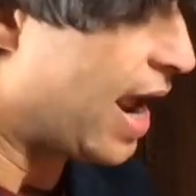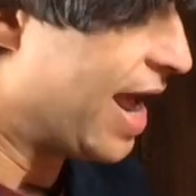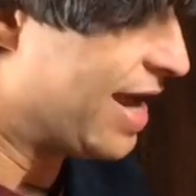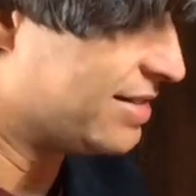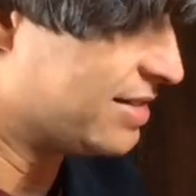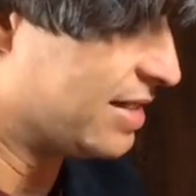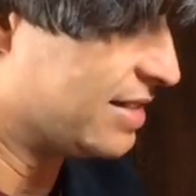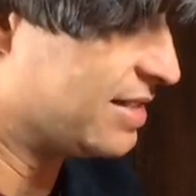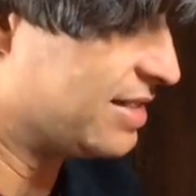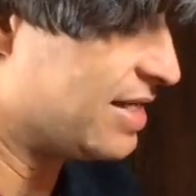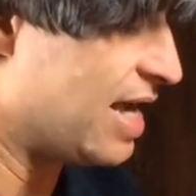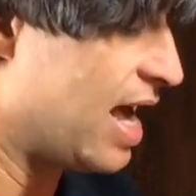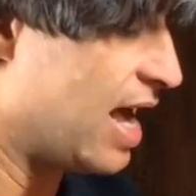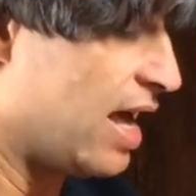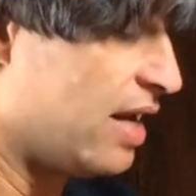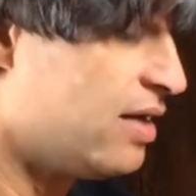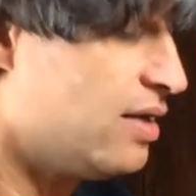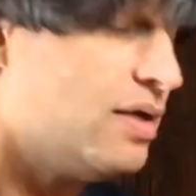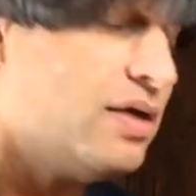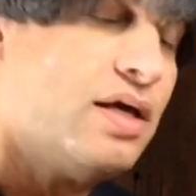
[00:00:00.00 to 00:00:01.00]
as I
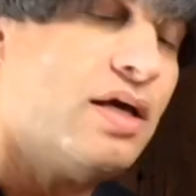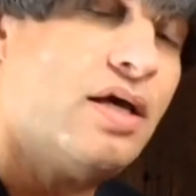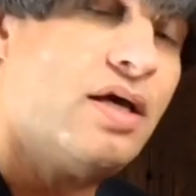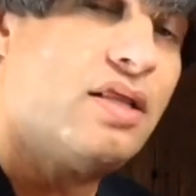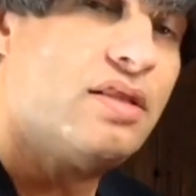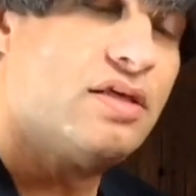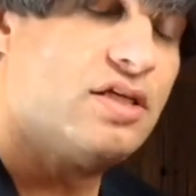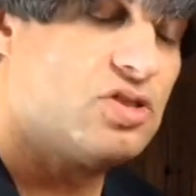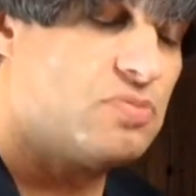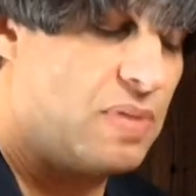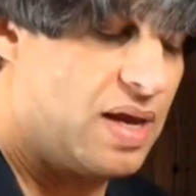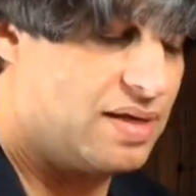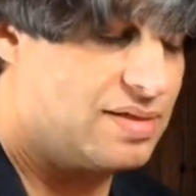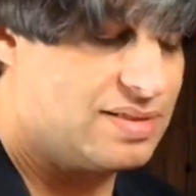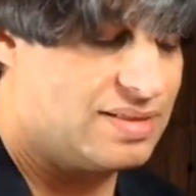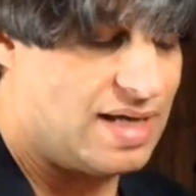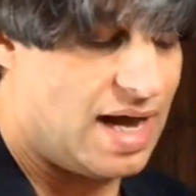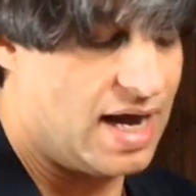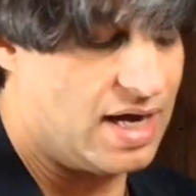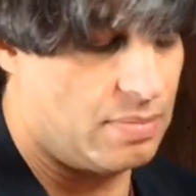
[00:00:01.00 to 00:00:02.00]
said, these
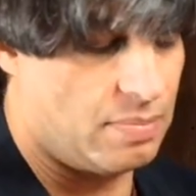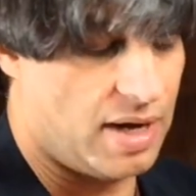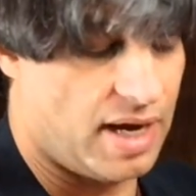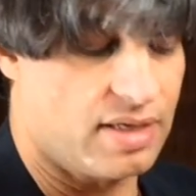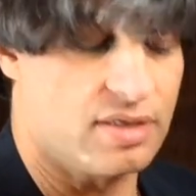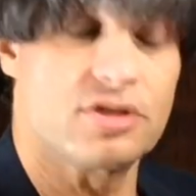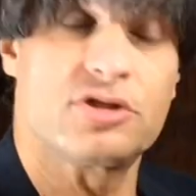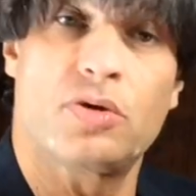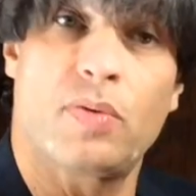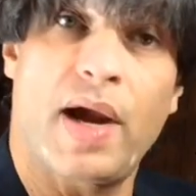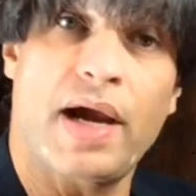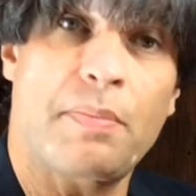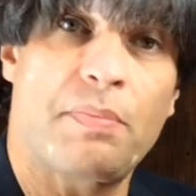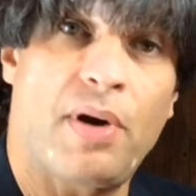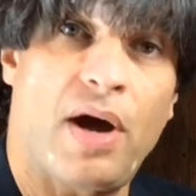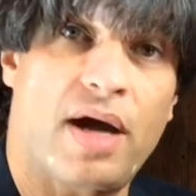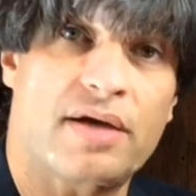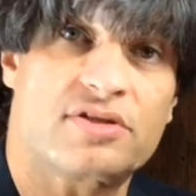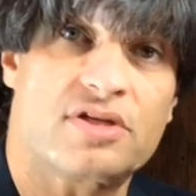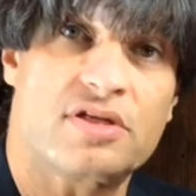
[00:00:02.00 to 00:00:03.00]
make dynamite direct
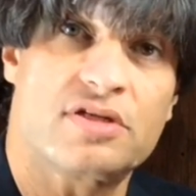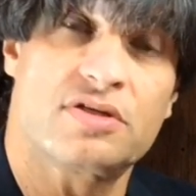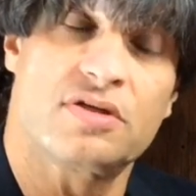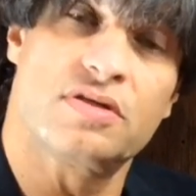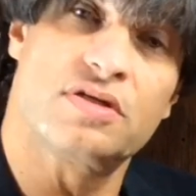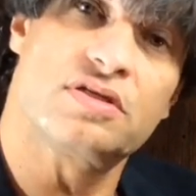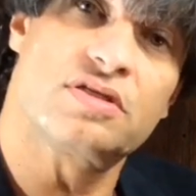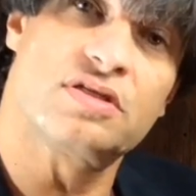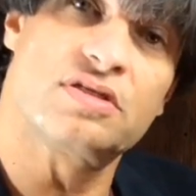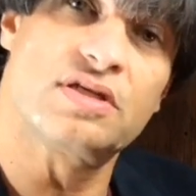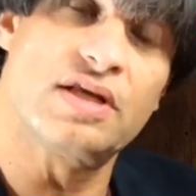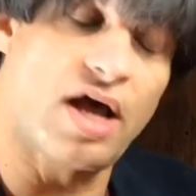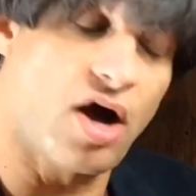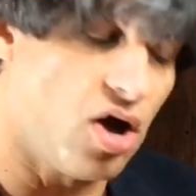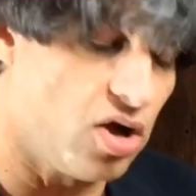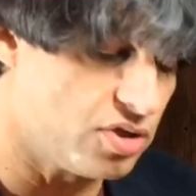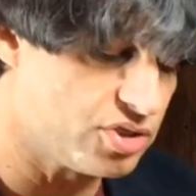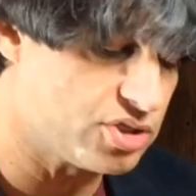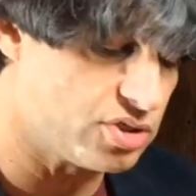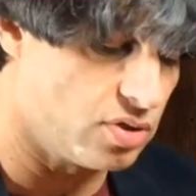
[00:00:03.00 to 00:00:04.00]
boxes. So this is
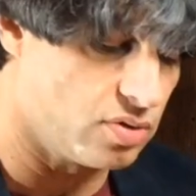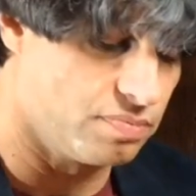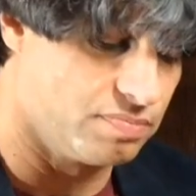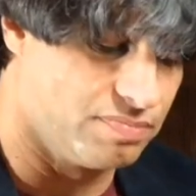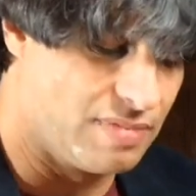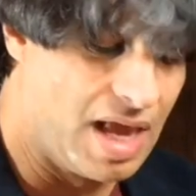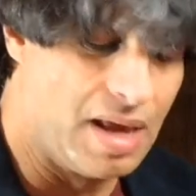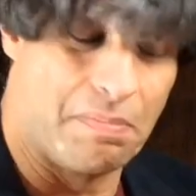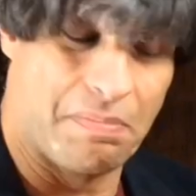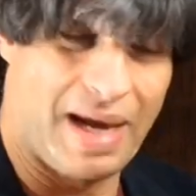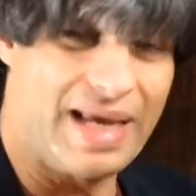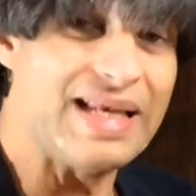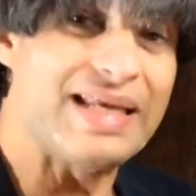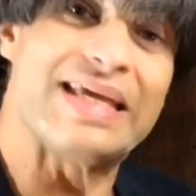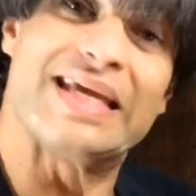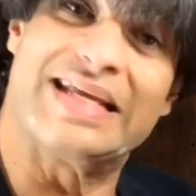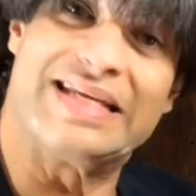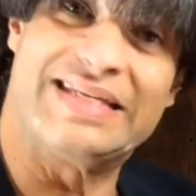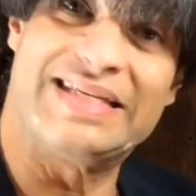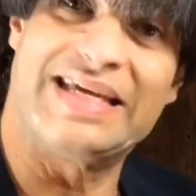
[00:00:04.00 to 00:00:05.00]
also
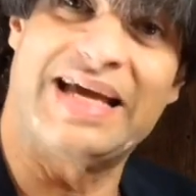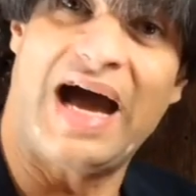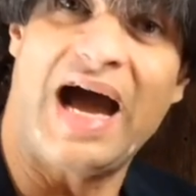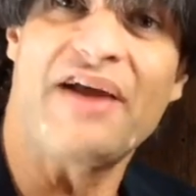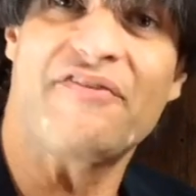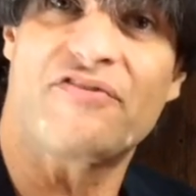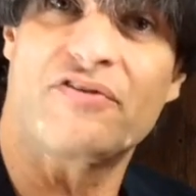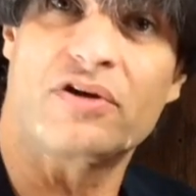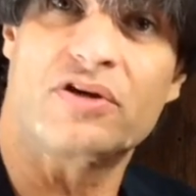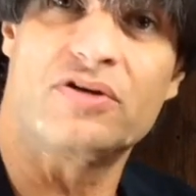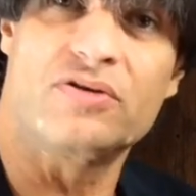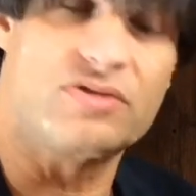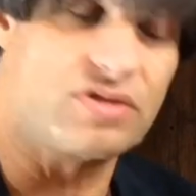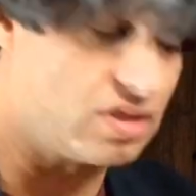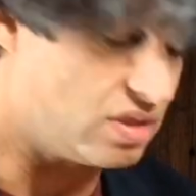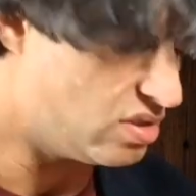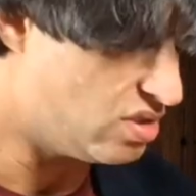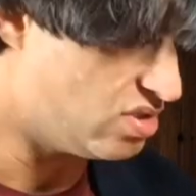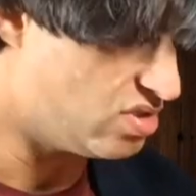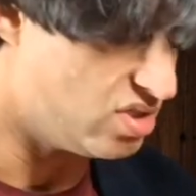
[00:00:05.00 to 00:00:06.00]
mainly a DI for
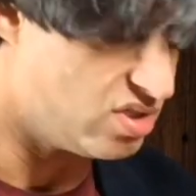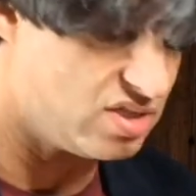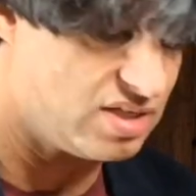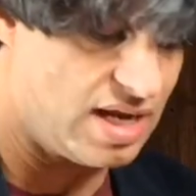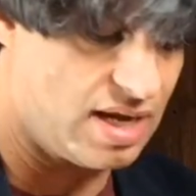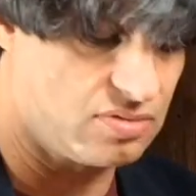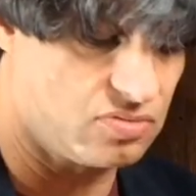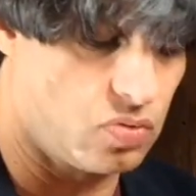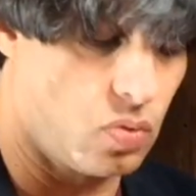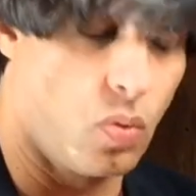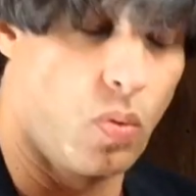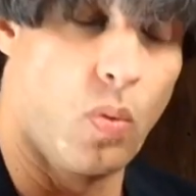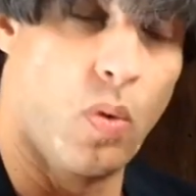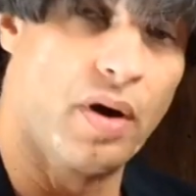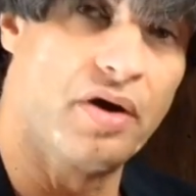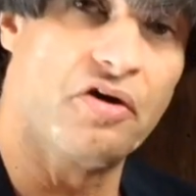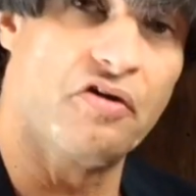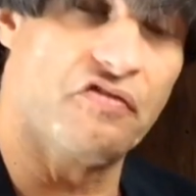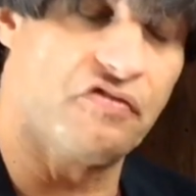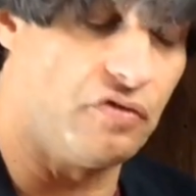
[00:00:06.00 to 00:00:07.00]
acoustic that just sounds
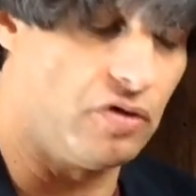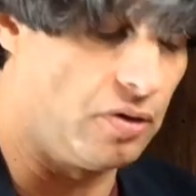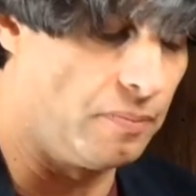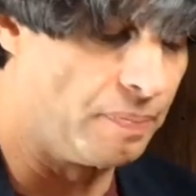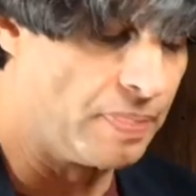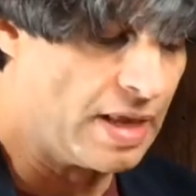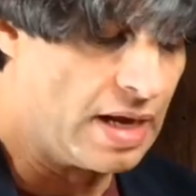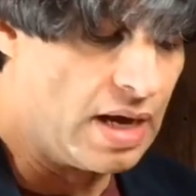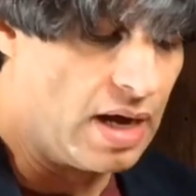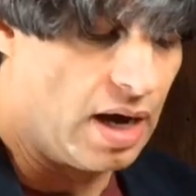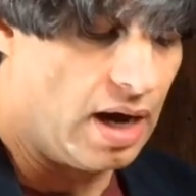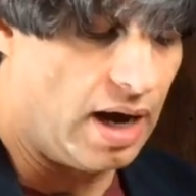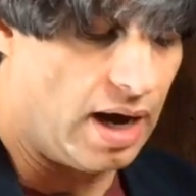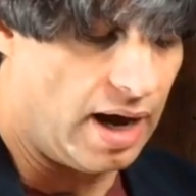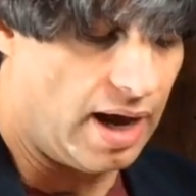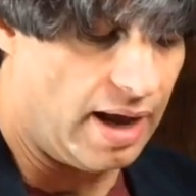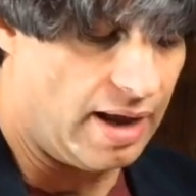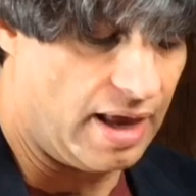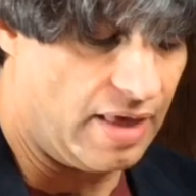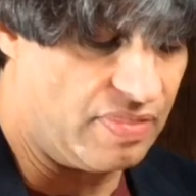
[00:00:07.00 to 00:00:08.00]
wonderful.
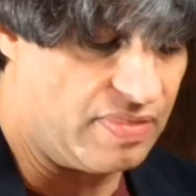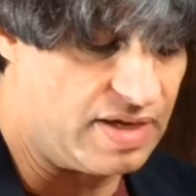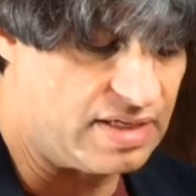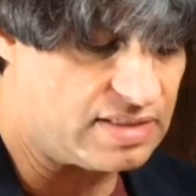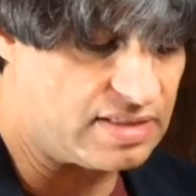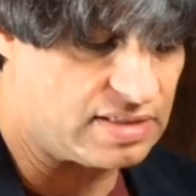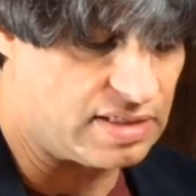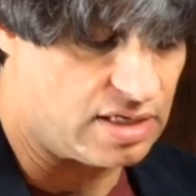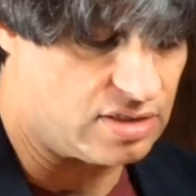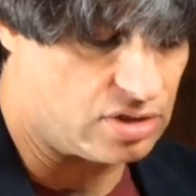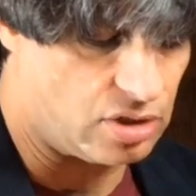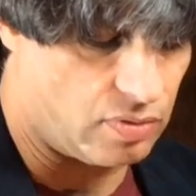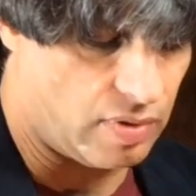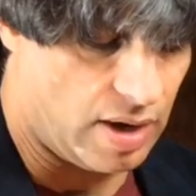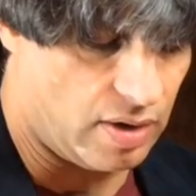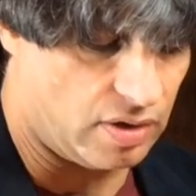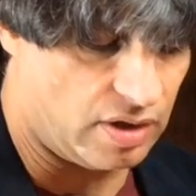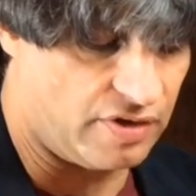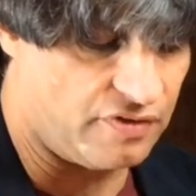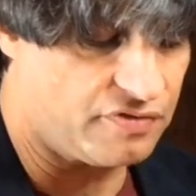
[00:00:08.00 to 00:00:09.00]
And this is a
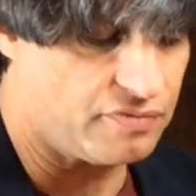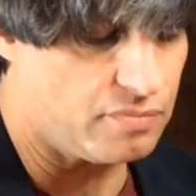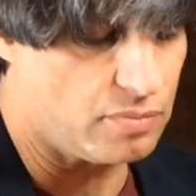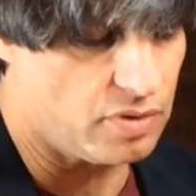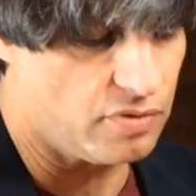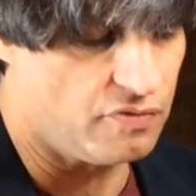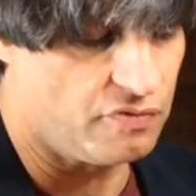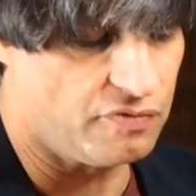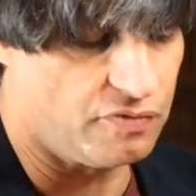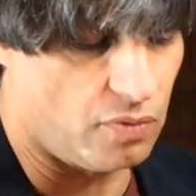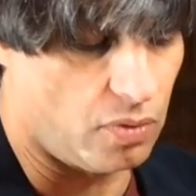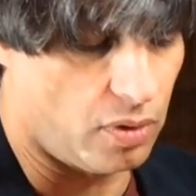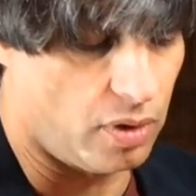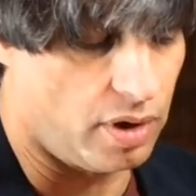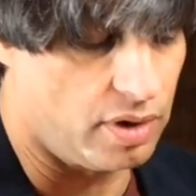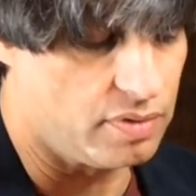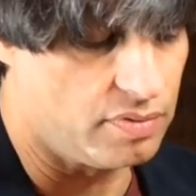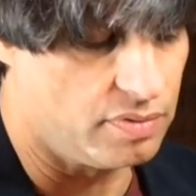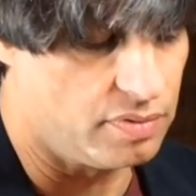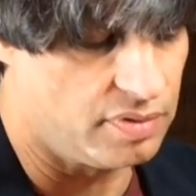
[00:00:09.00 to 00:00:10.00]
ground lift
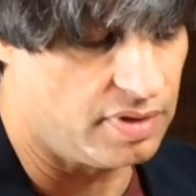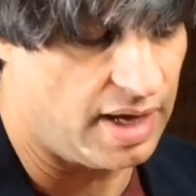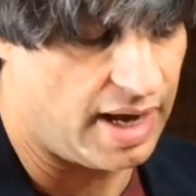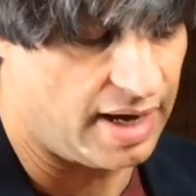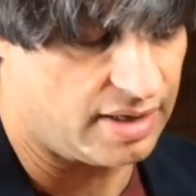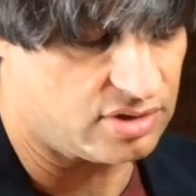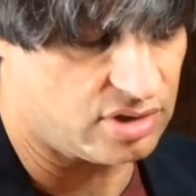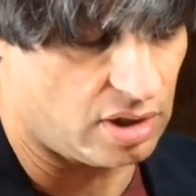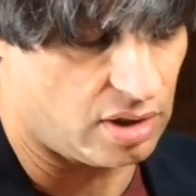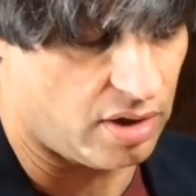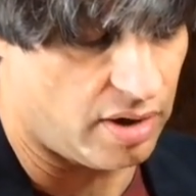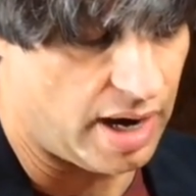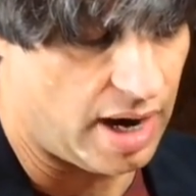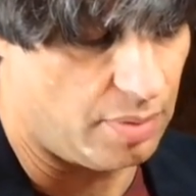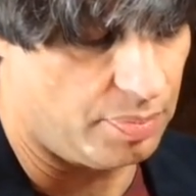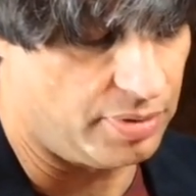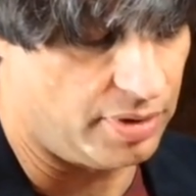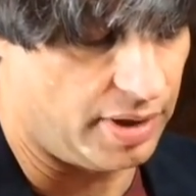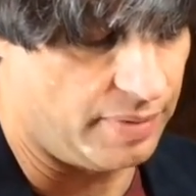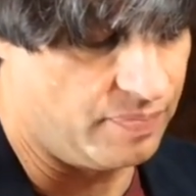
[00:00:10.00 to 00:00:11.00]
for the XLR
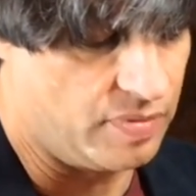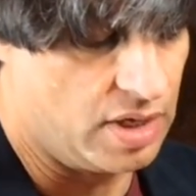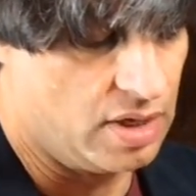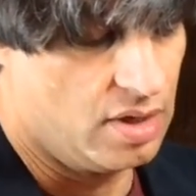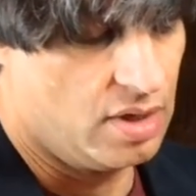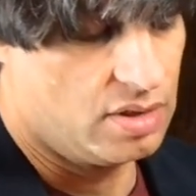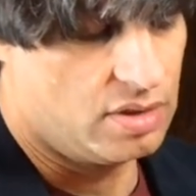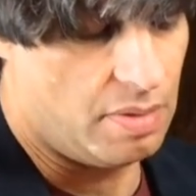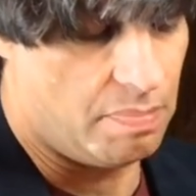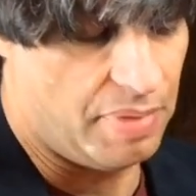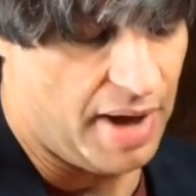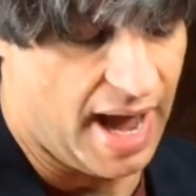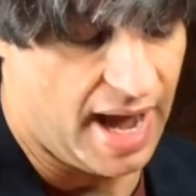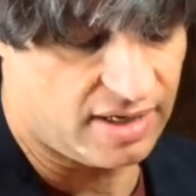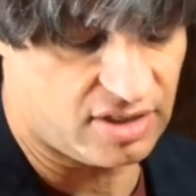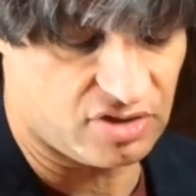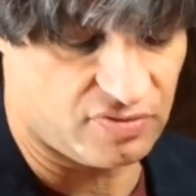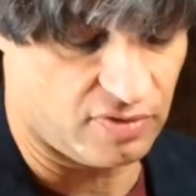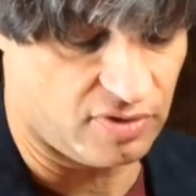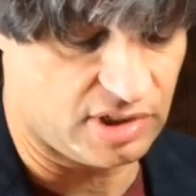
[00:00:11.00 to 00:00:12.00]
output. The
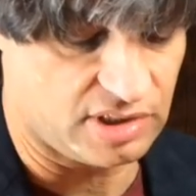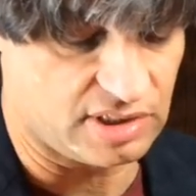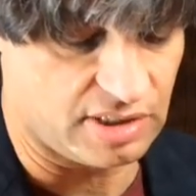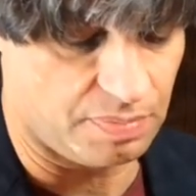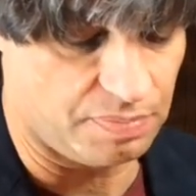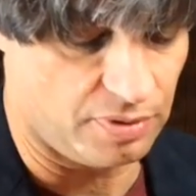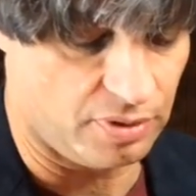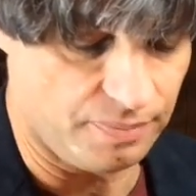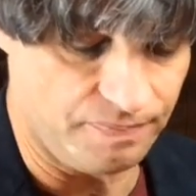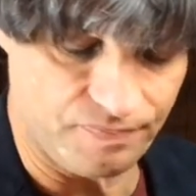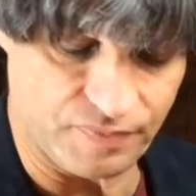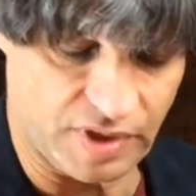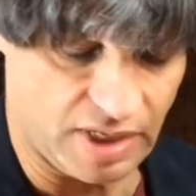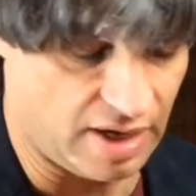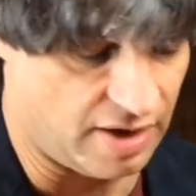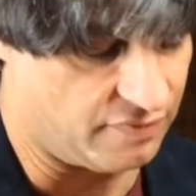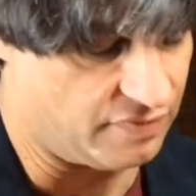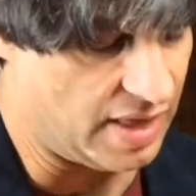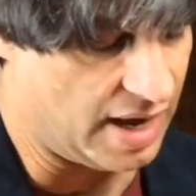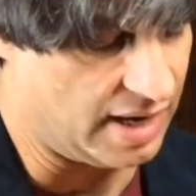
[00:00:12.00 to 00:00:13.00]
back is very simple.
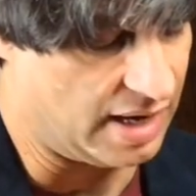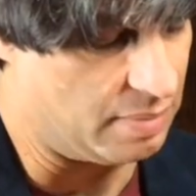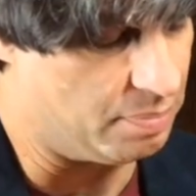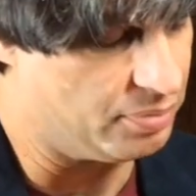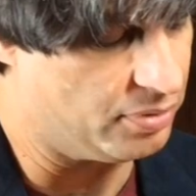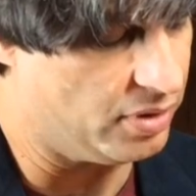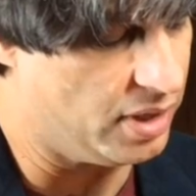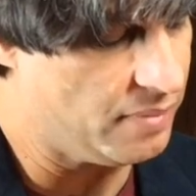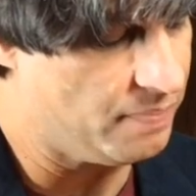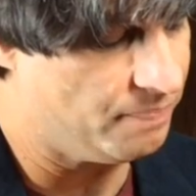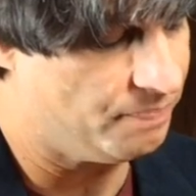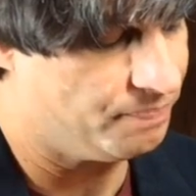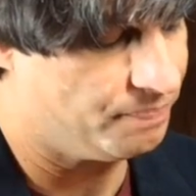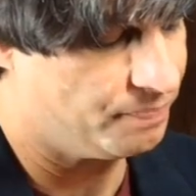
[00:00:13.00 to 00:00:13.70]
You have that input,